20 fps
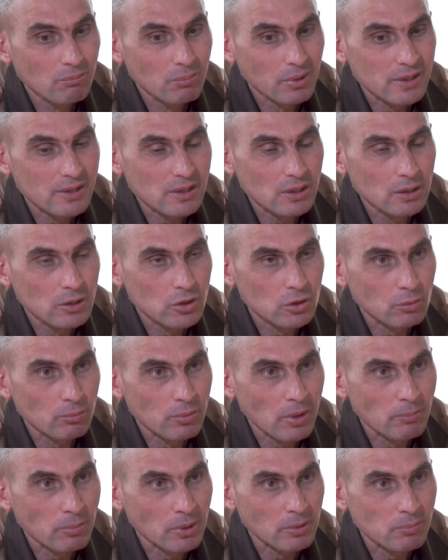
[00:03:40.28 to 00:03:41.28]
me with water so that I
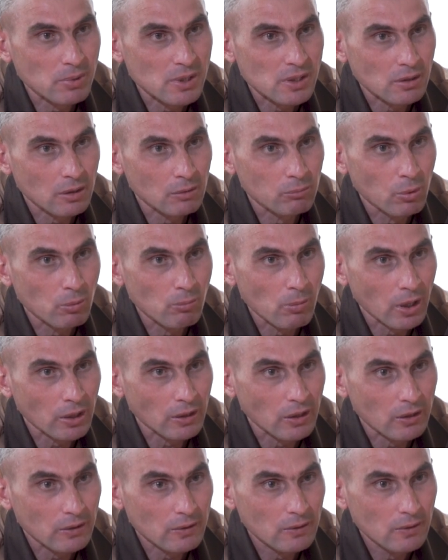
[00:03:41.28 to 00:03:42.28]
wake up and sign some
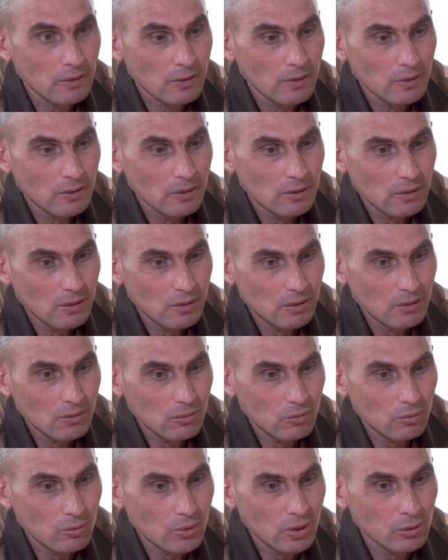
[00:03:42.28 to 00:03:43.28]
papers,
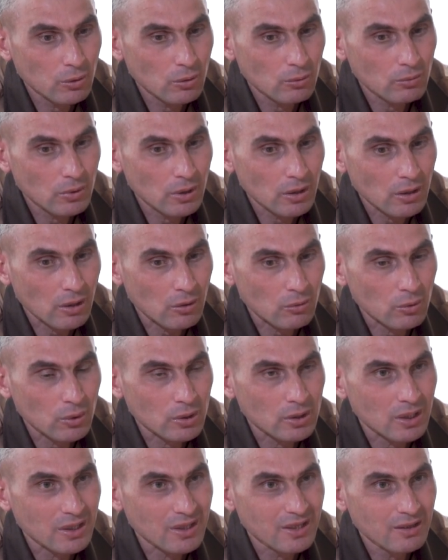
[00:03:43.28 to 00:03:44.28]
some criminal
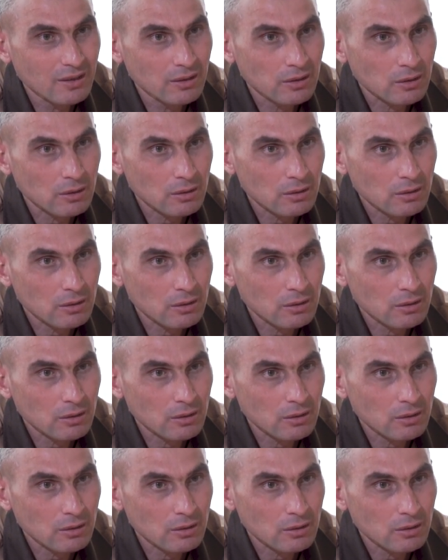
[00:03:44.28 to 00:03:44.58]
case.